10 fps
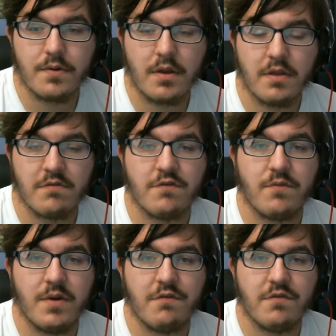kind of
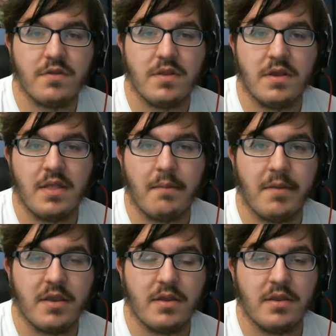situation, and
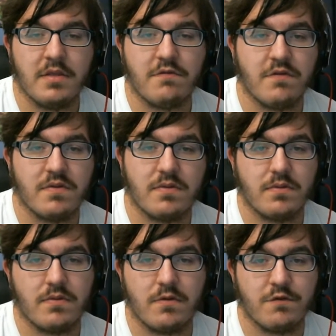it's just
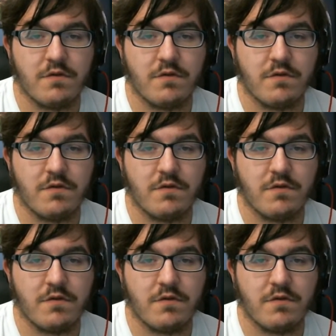so